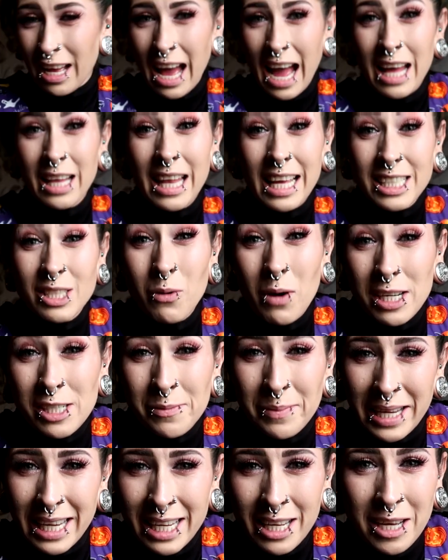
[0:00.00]
I like to
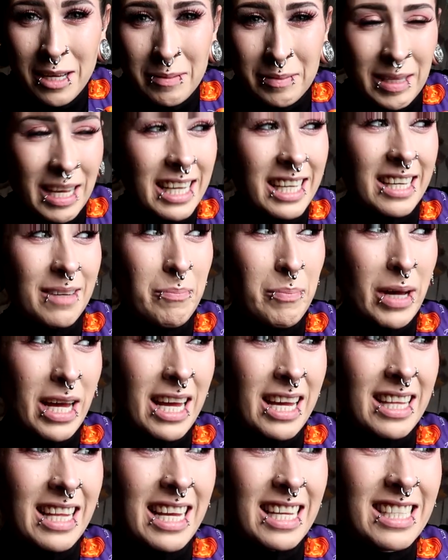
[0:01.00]
watch him eat them, like,
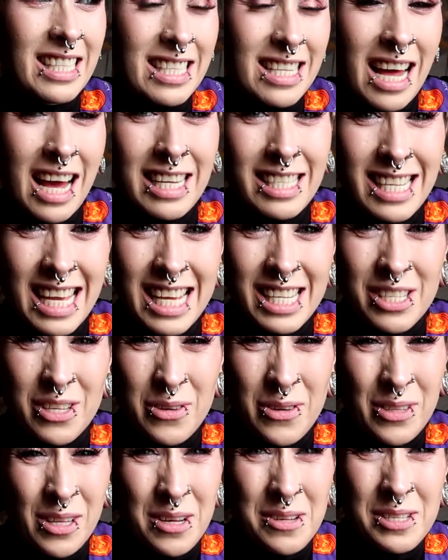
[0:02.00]
but like not get
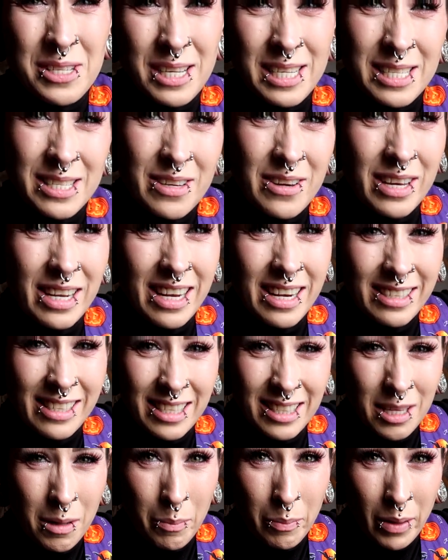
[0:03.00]
too close because you could hear
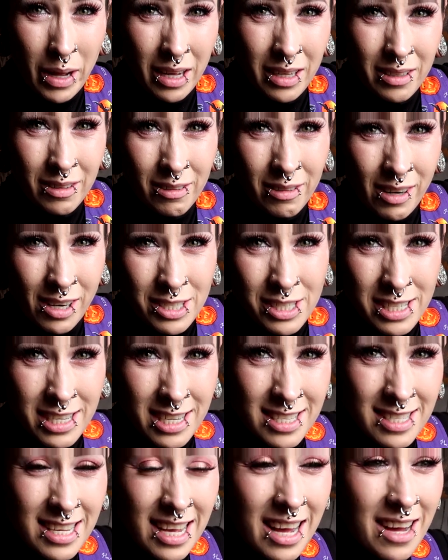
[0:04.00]
like the bug
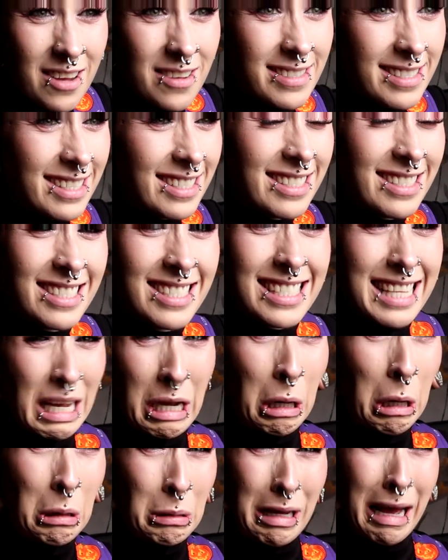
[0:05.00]
crunching sounds and it's just
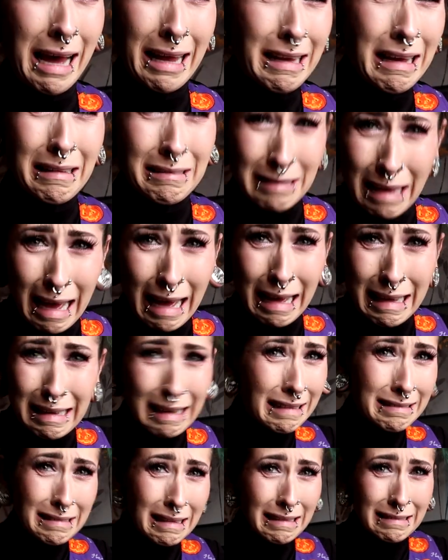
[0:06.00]
like, oh god, oh god,
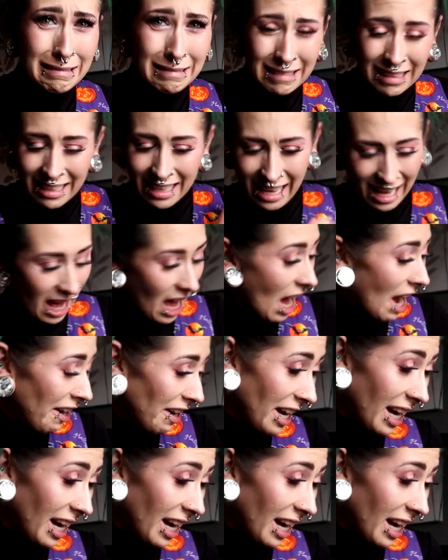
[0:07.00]
oh no.